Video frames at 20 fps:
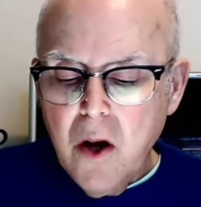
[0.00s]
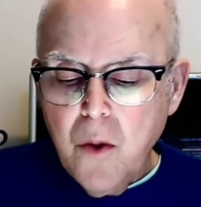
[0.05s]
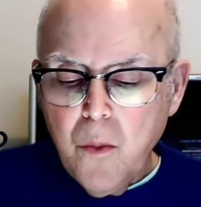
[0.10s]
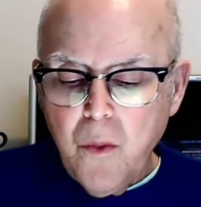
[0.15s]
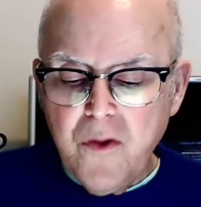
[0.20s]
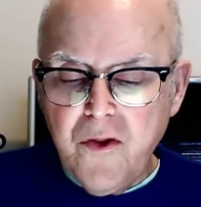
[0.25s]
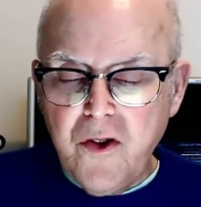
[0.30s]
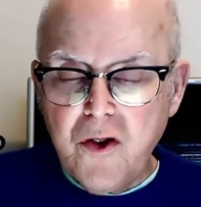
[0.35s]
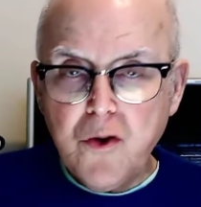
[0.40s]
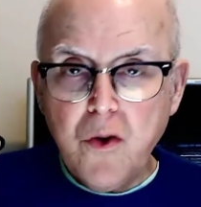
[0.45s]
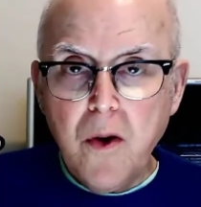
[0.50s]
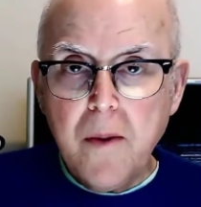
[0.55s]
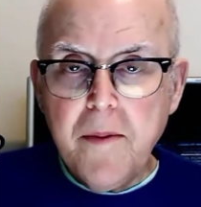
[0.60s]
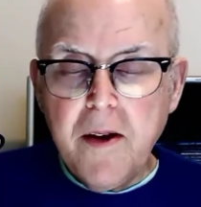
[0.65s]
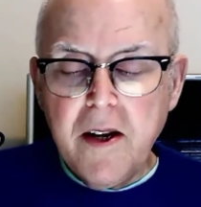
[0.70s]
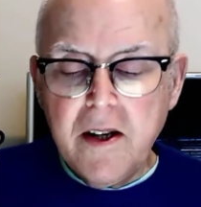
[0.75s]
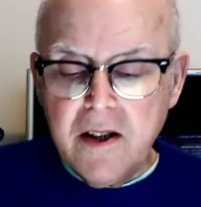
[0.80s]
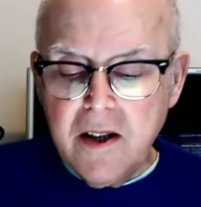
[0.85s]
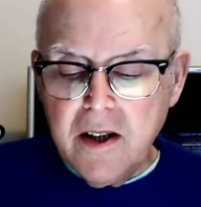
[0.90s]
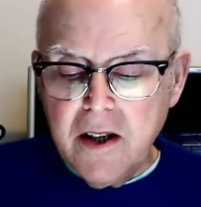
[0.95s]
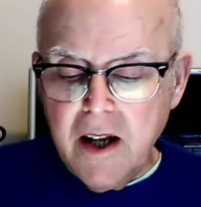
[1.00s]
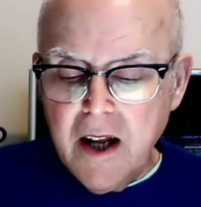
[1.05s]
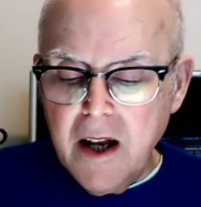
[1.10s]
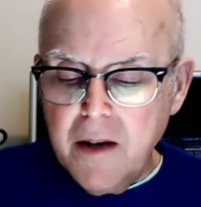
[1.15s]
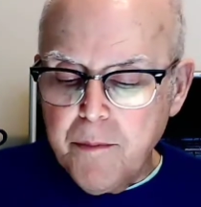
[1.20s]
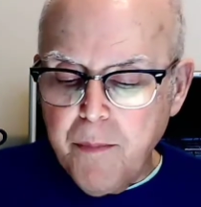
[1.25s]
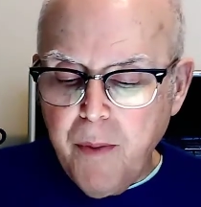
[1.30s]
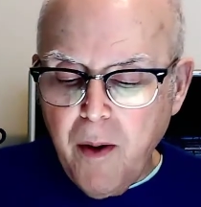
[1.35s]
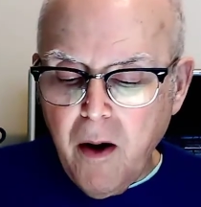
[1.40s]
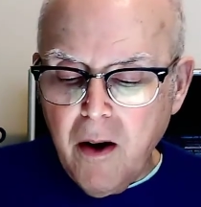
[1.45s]
was attributed in
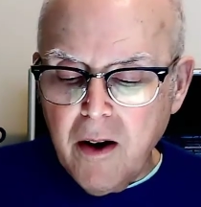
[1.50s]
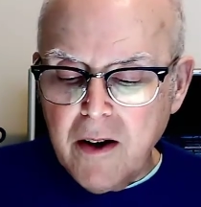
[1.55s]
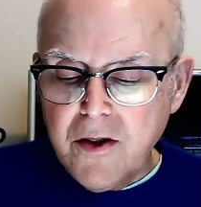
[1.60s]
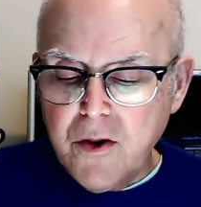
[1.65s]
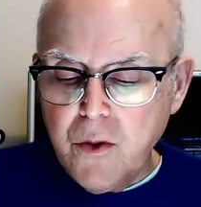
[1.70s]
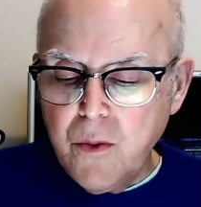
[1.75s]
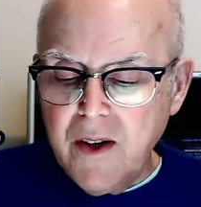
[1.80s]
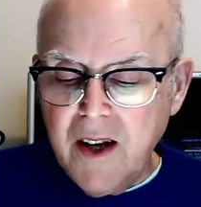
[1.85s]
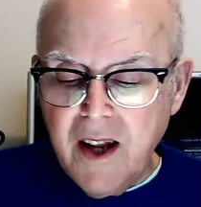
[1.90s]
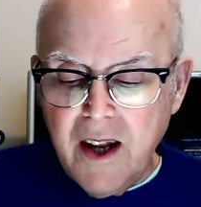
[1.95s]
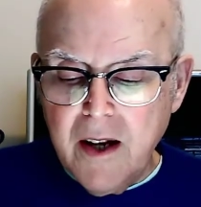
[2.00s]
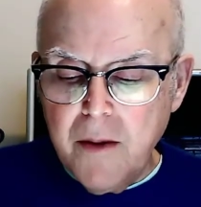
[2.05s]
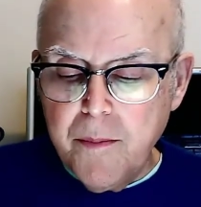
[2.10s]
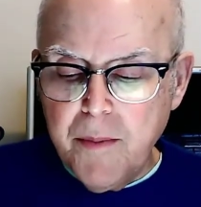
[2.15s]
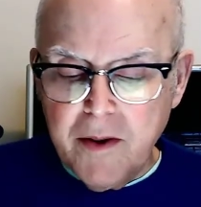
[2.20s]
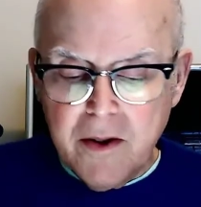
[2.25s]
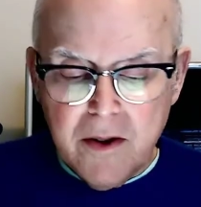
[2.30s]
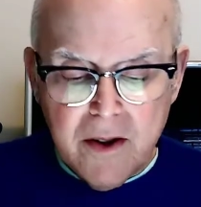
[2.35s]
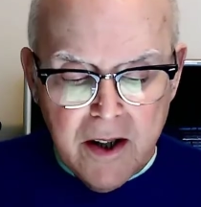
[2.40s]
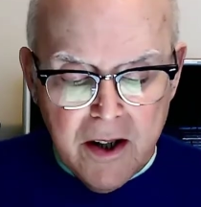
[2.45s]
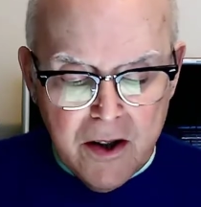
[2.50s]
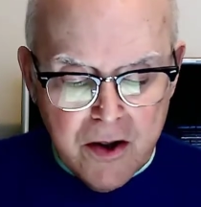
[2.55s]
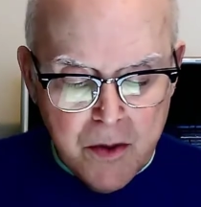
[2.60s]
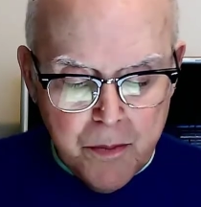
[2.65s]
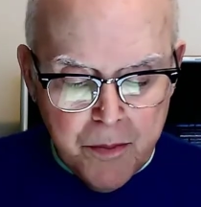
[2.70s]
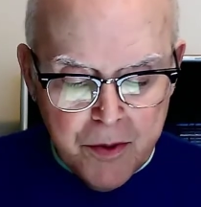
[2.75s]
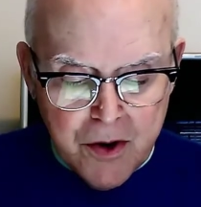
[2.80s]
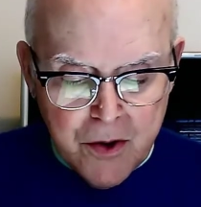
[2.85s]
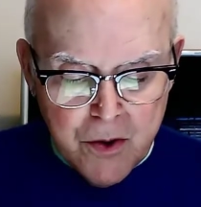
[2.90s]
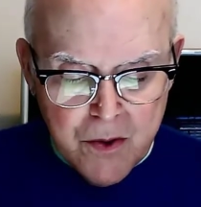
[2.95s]
part to an inability to
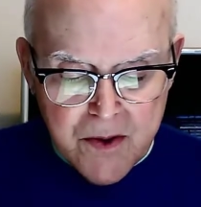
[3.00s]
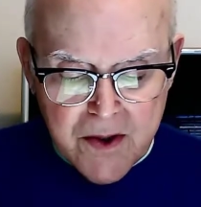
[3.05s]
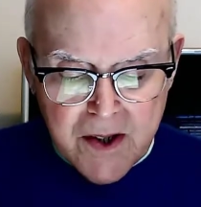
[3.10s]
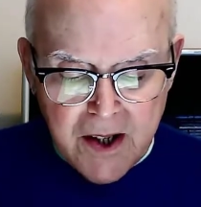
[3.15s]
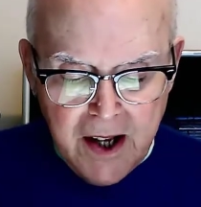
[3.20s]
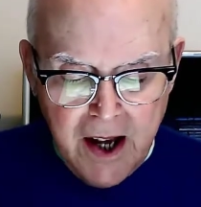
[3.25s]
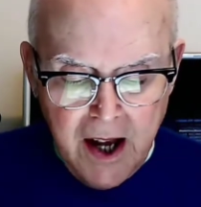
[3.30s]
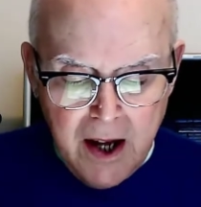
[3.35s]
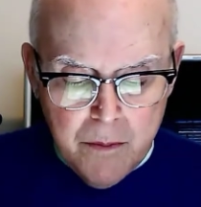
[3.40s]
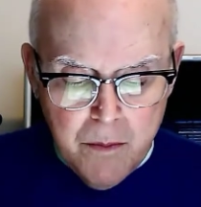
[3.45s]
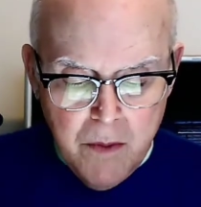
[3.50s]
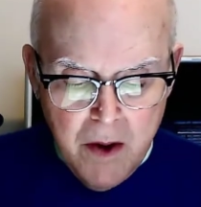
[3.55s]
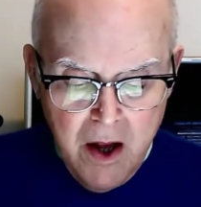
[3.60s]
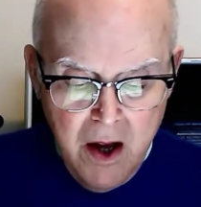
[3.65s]
produce the game,